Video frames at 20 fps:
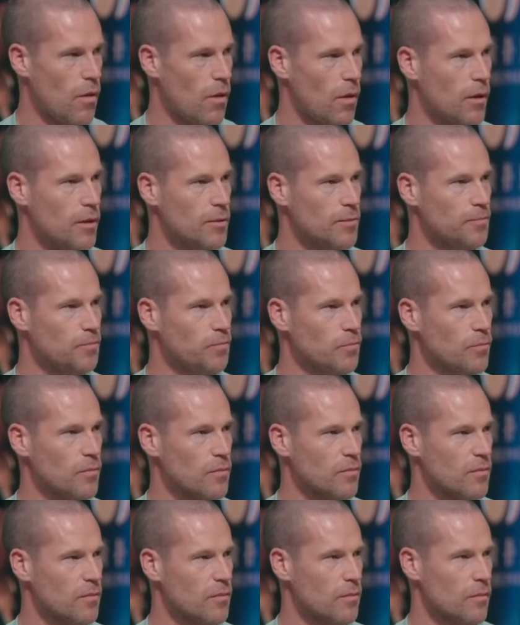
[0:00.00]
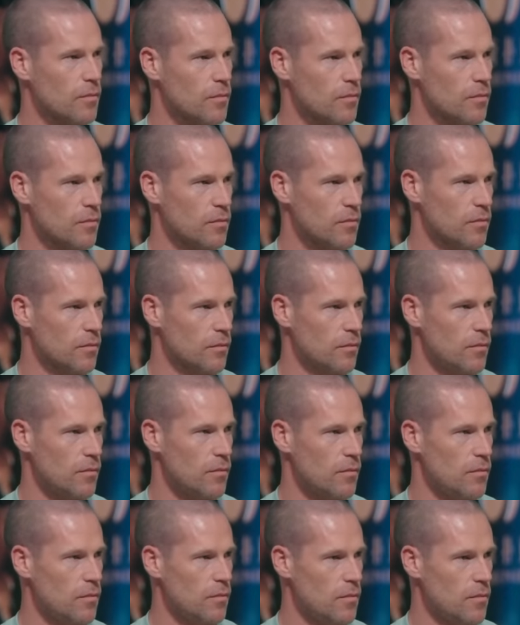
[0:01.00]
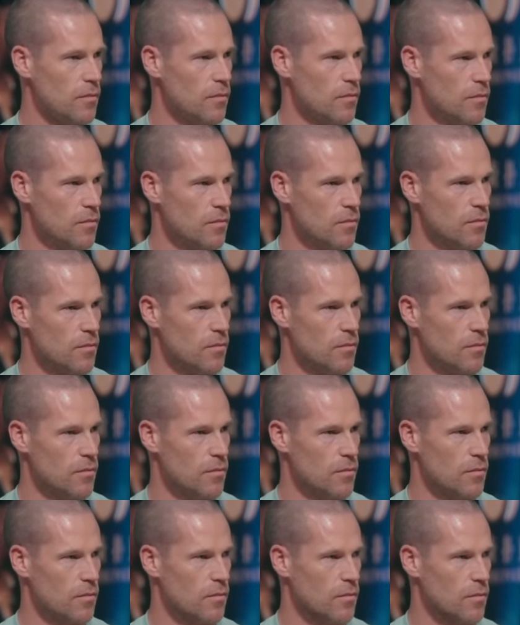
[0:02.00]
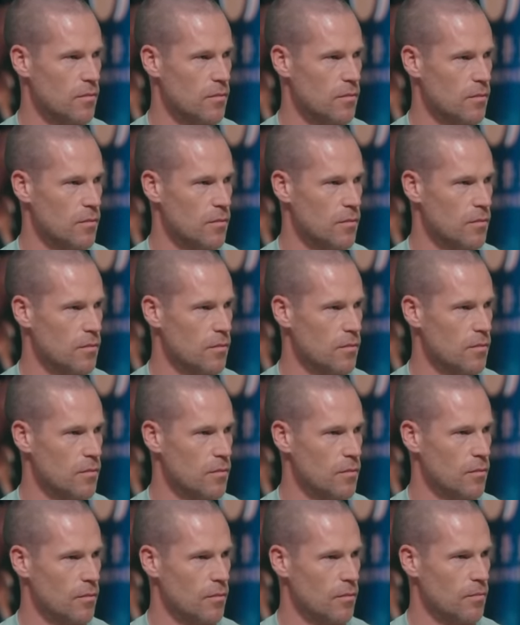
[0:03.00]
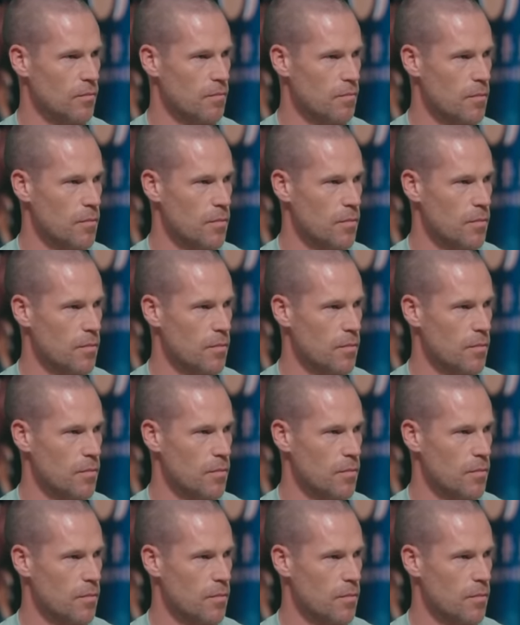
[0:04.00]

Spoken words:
No one is speaking in this clip.